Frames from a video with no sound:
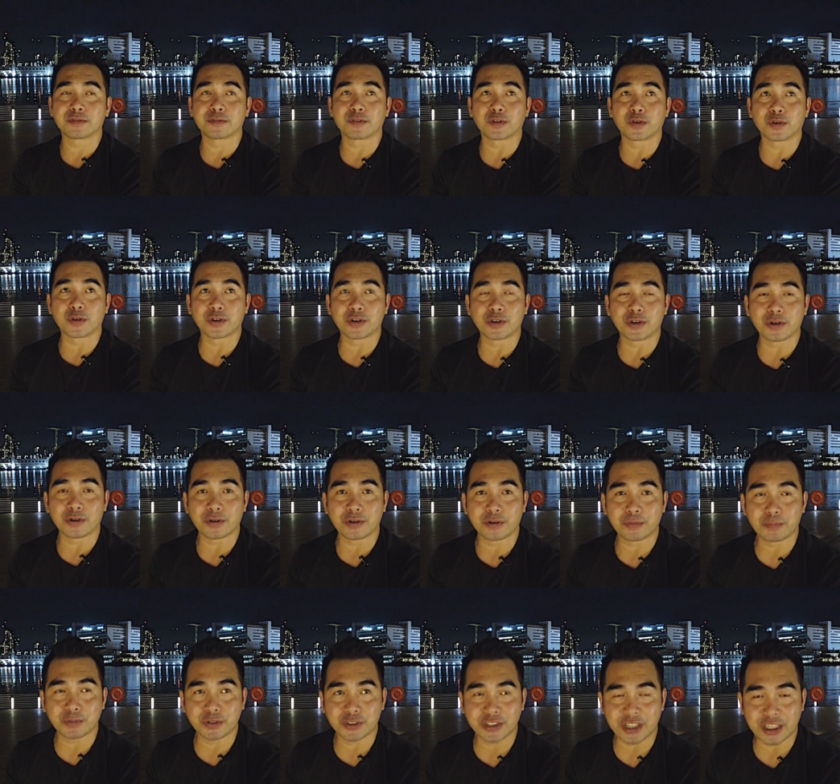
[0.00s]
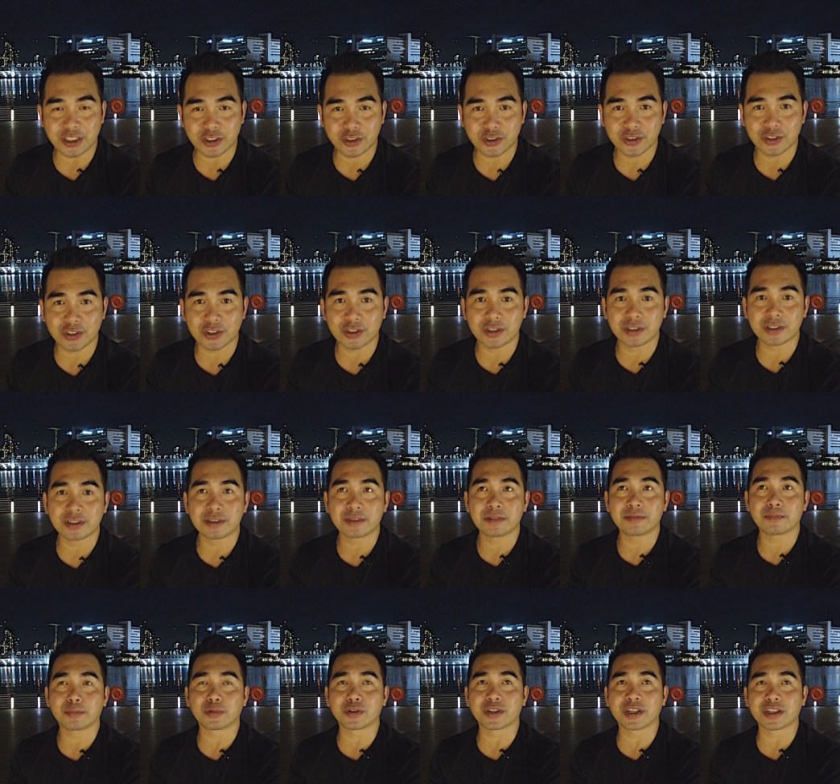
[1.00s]
For your
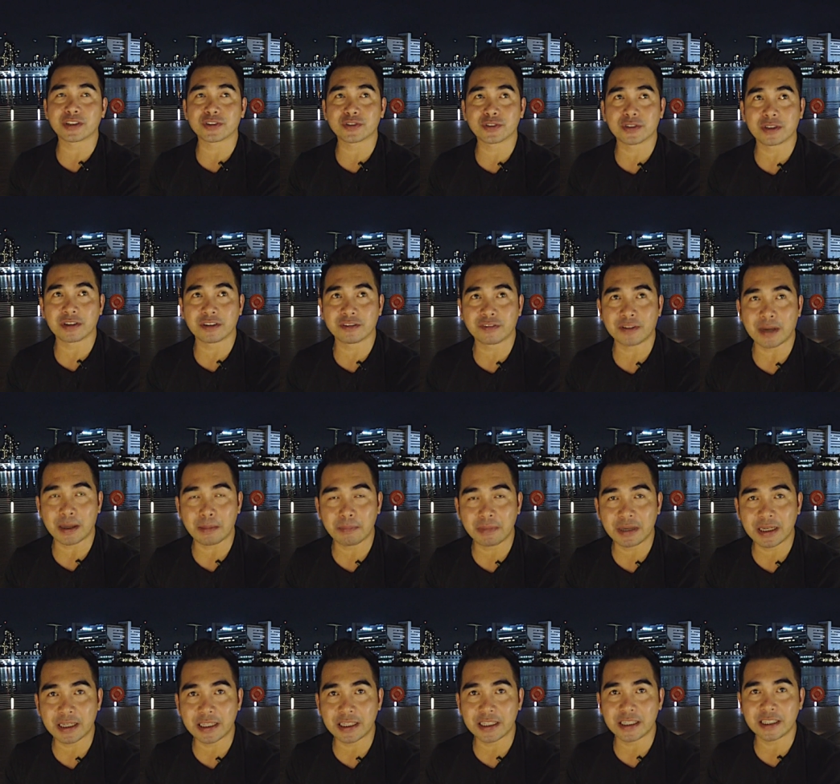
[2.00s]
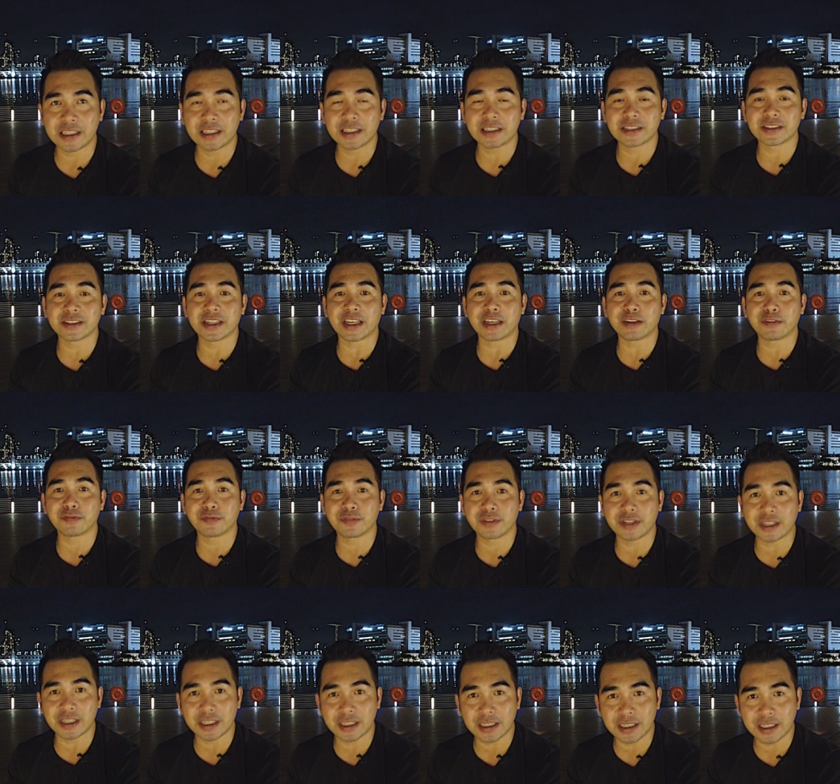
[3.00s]
protection. Protection ng family.
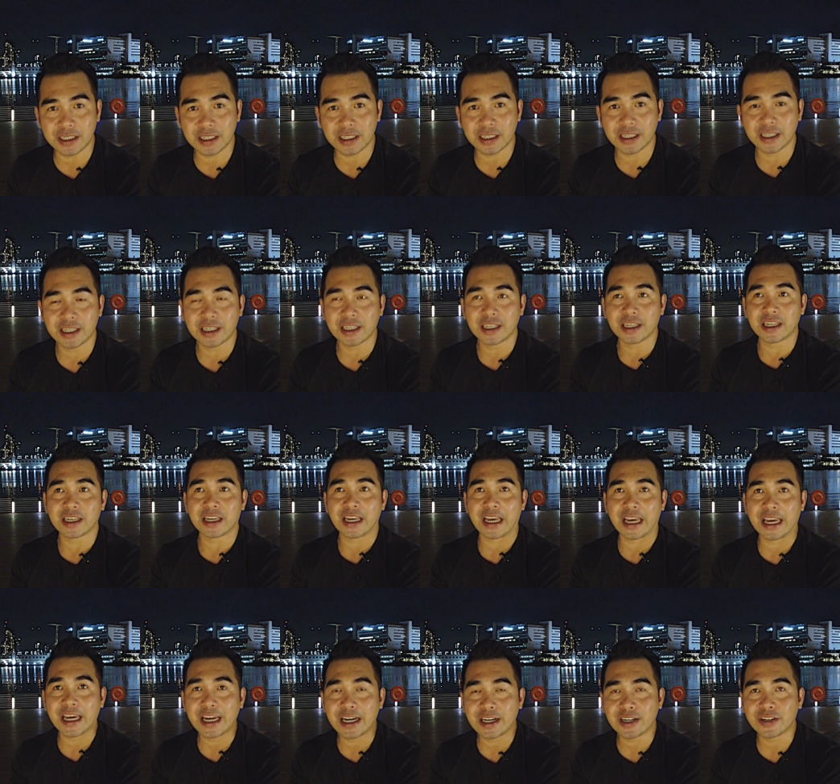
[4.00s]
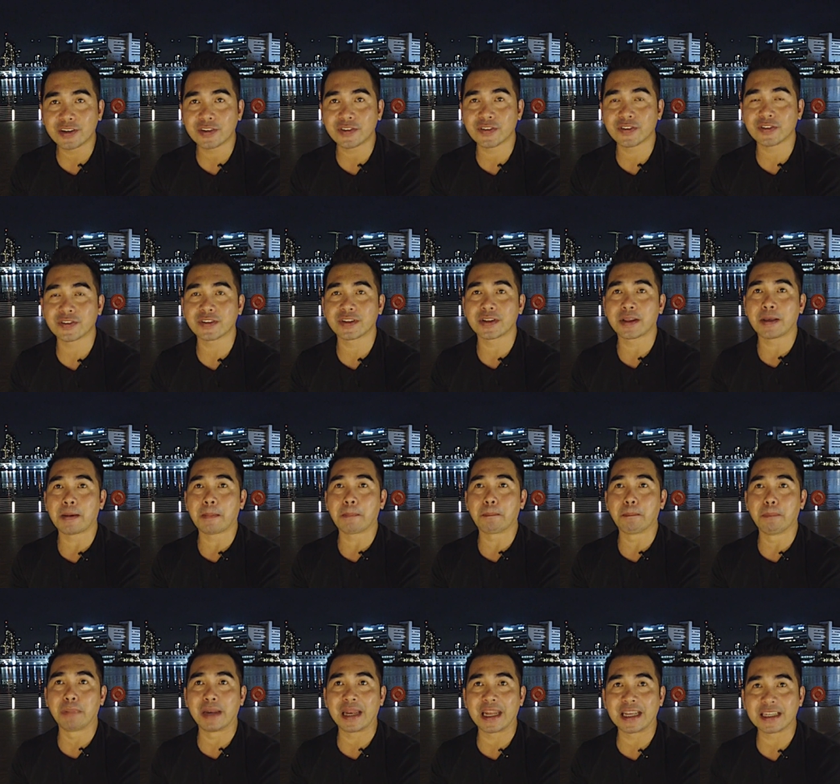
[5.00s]
Safety. Health,
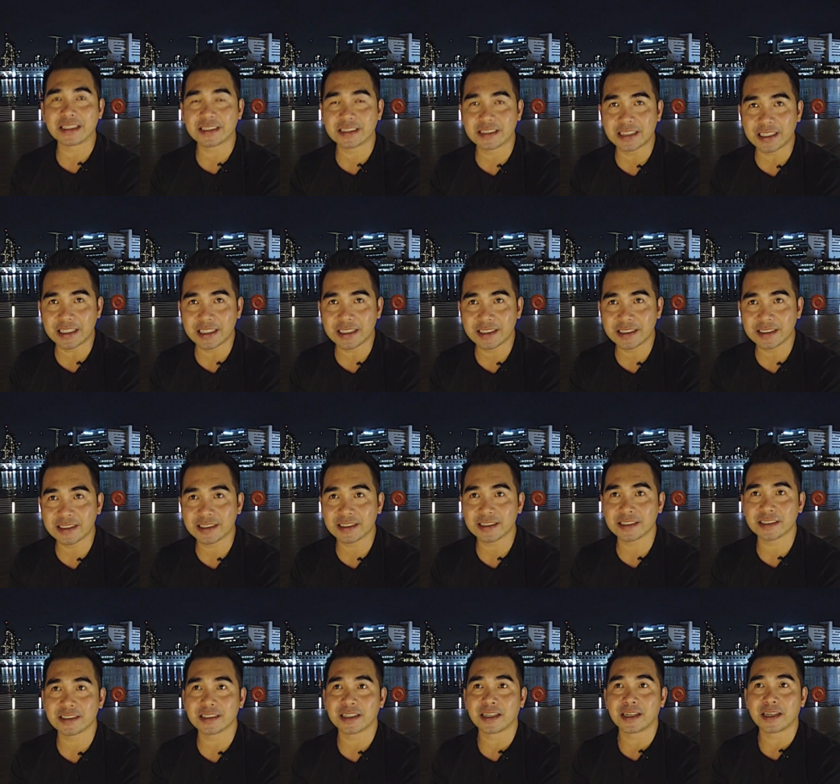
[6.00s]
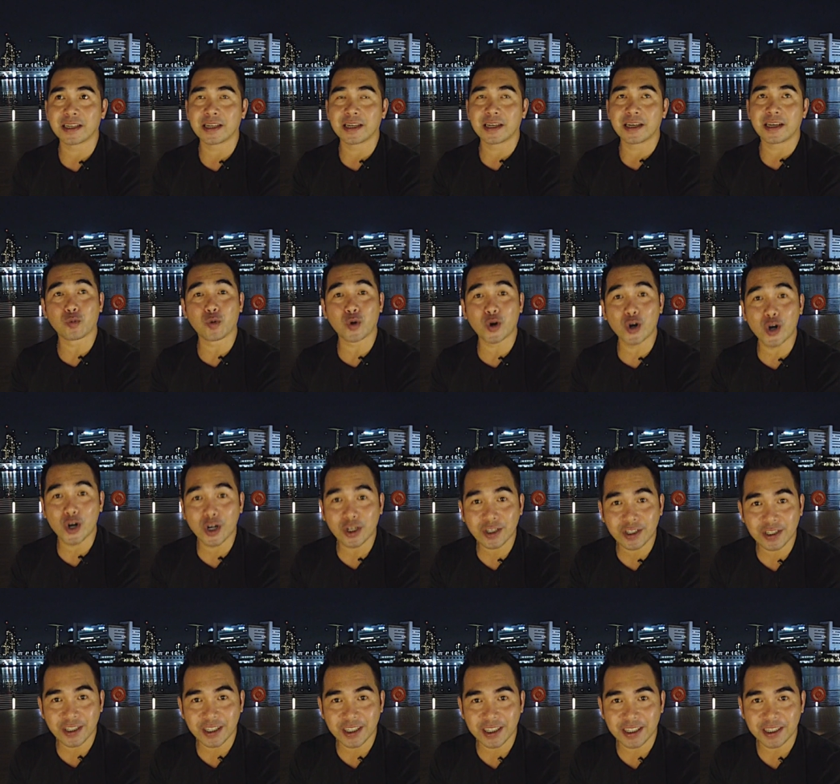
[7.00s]
blessings,
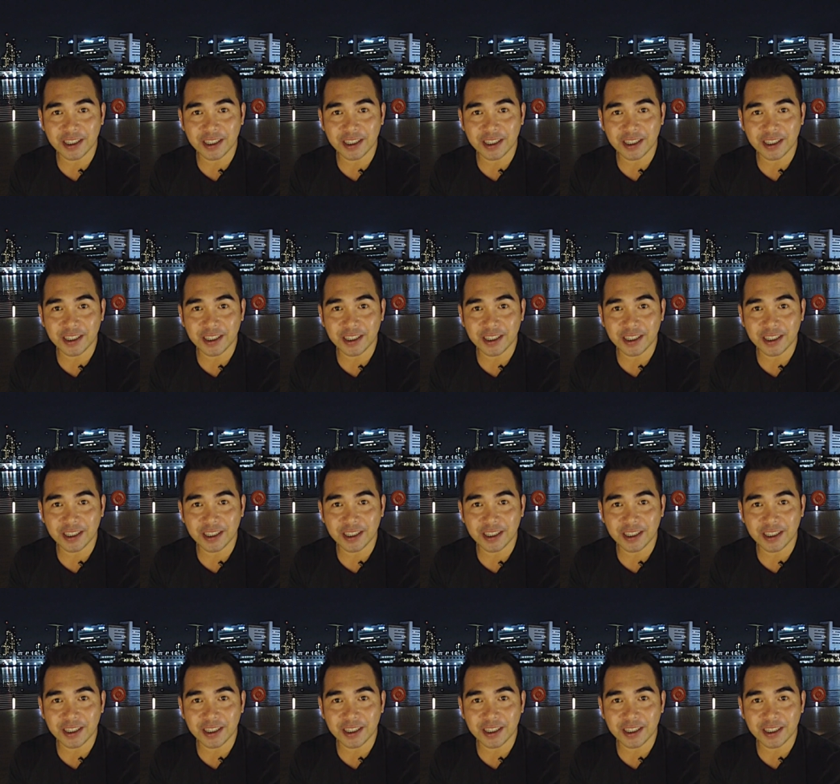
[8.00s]
work,